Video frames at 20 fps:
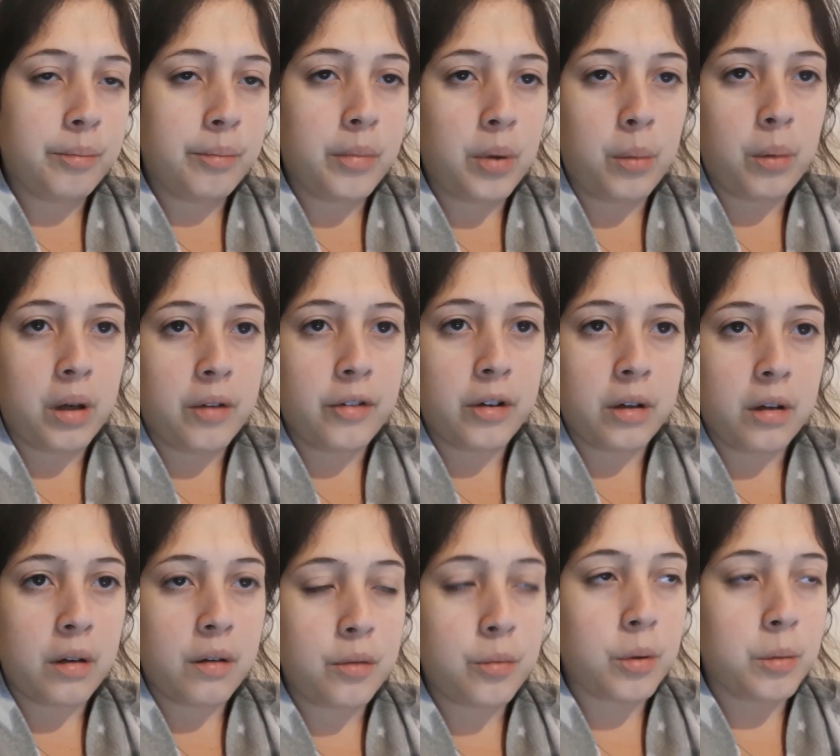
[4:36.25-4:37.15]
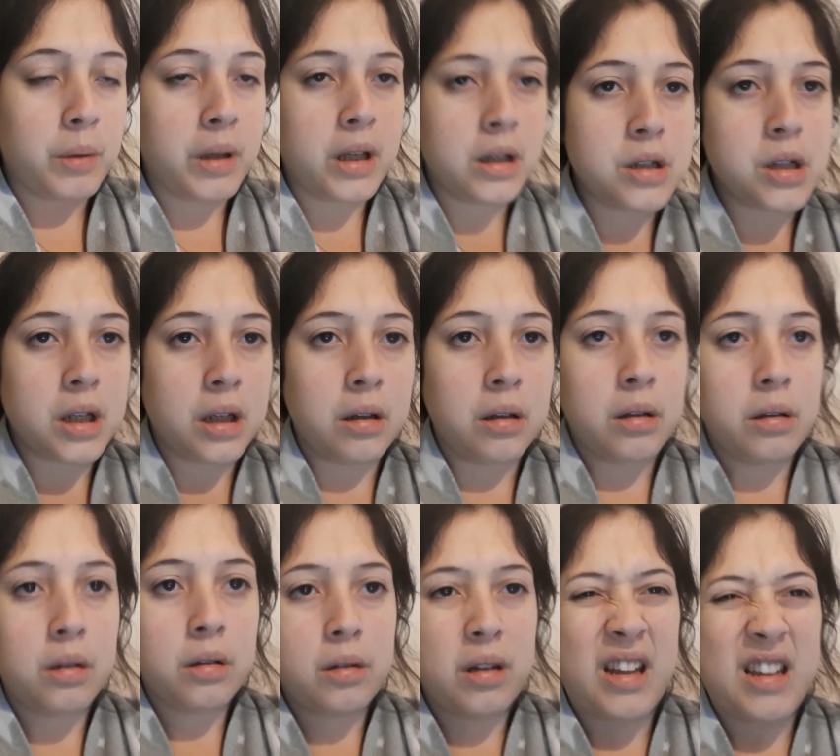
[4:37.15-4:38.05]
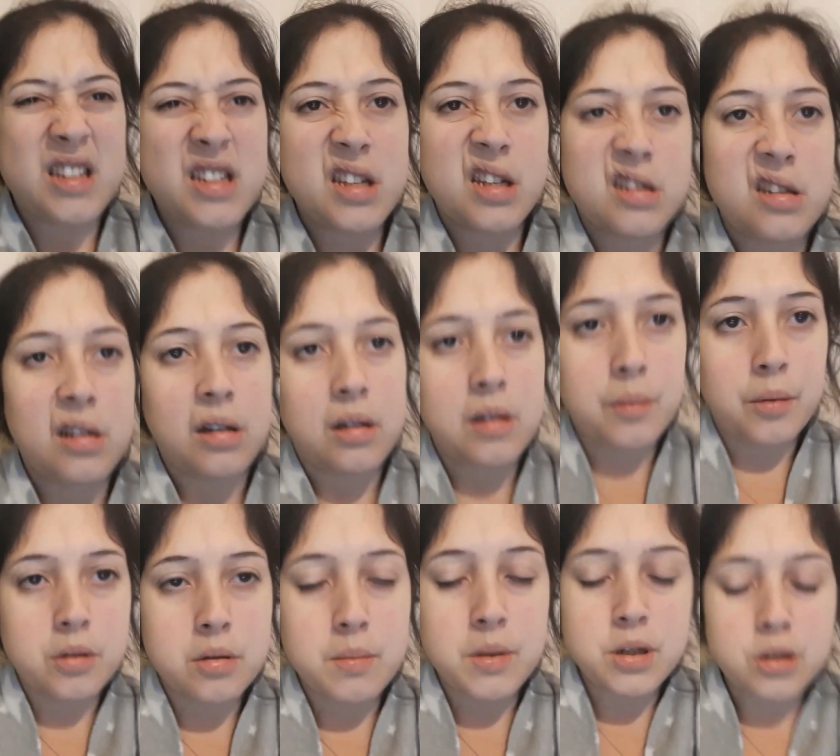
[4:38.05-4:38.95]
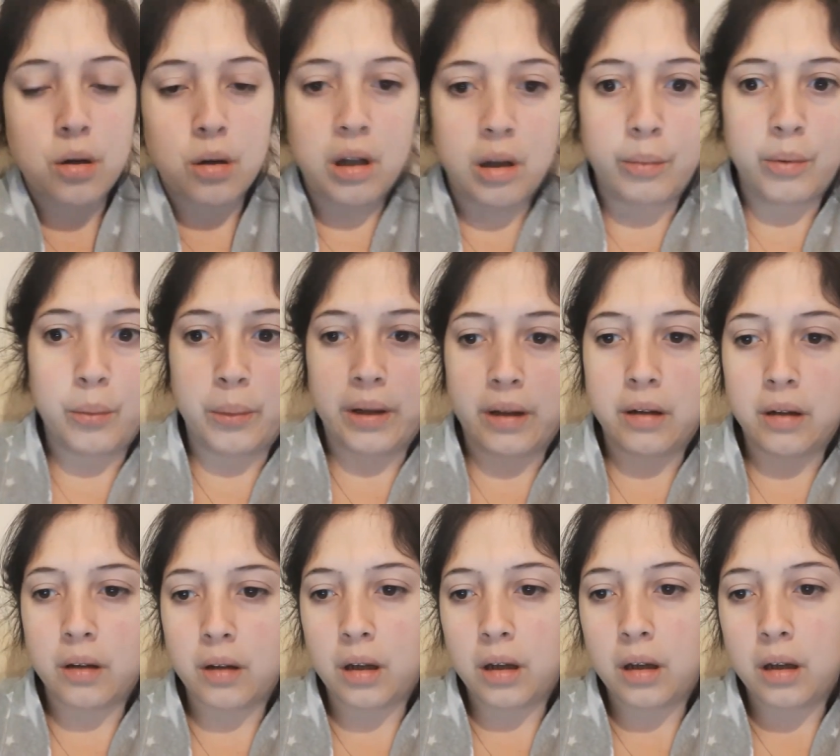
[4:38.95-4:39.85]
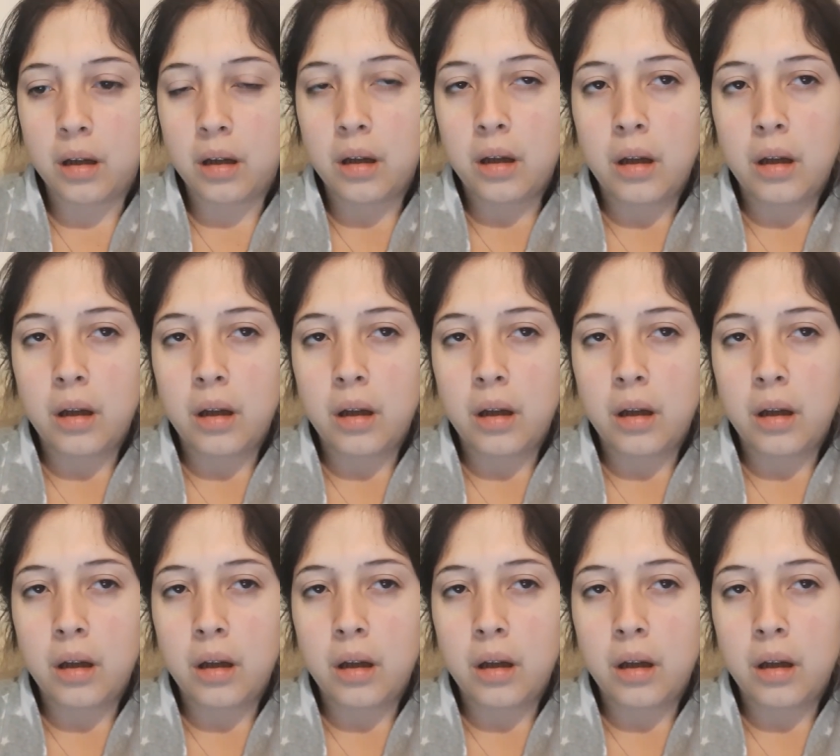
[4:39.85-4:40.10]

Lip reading: But whatever, I was probably itching. So anaesthetic, I suppose, makes you feel a little bit weird, doesn't it?